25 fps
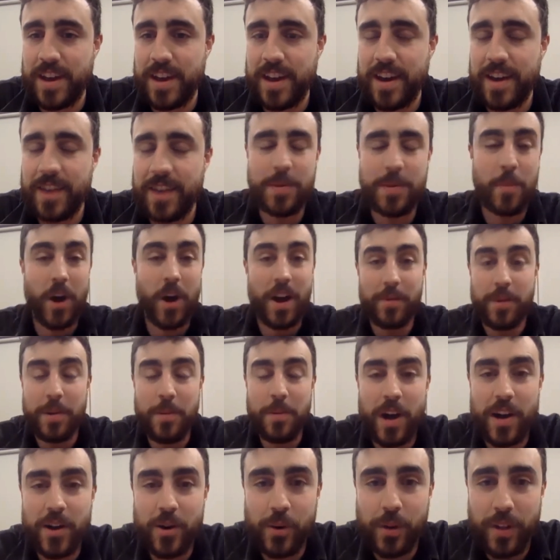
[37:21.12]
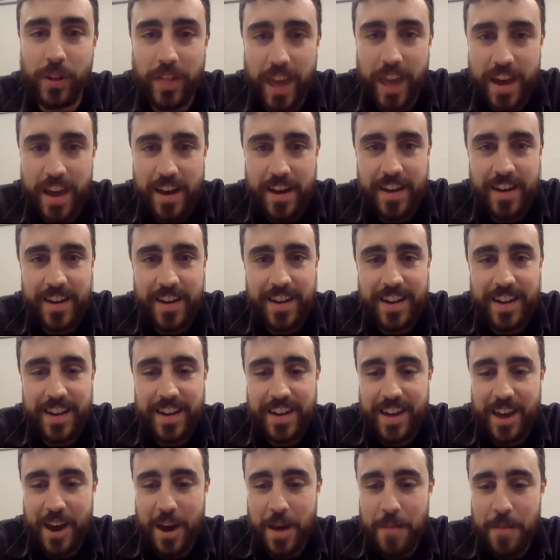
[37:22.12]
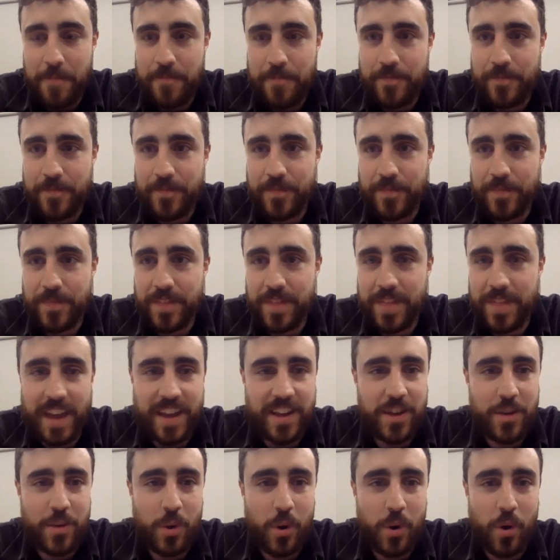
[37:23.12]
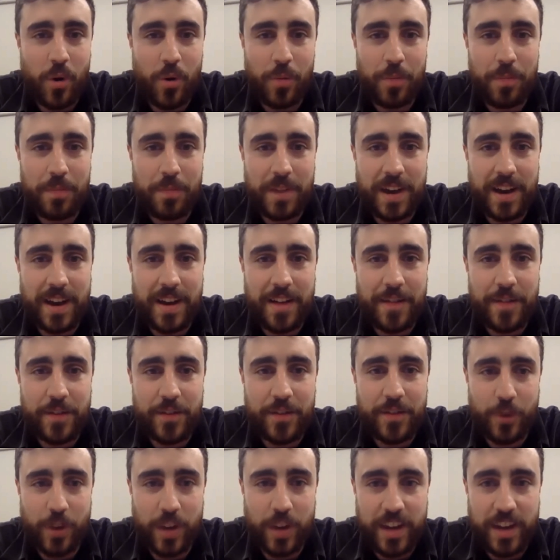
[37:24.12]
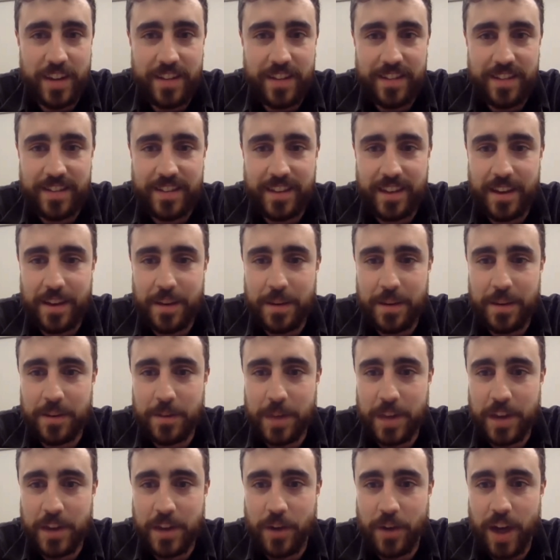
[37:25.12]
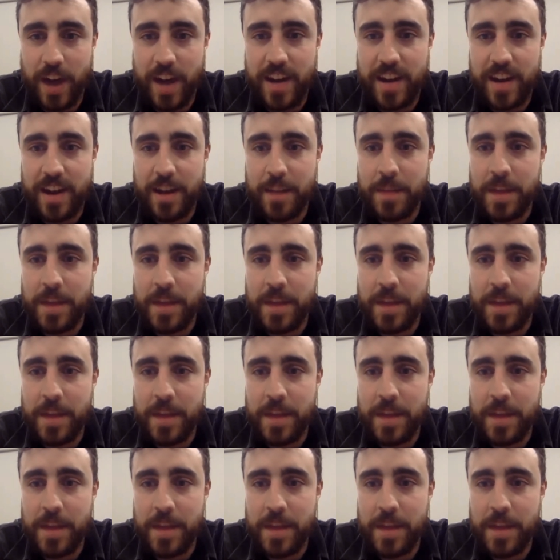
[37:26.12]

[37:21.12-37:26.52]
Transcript: We might call it there. Thank you all for joining us. It's been great.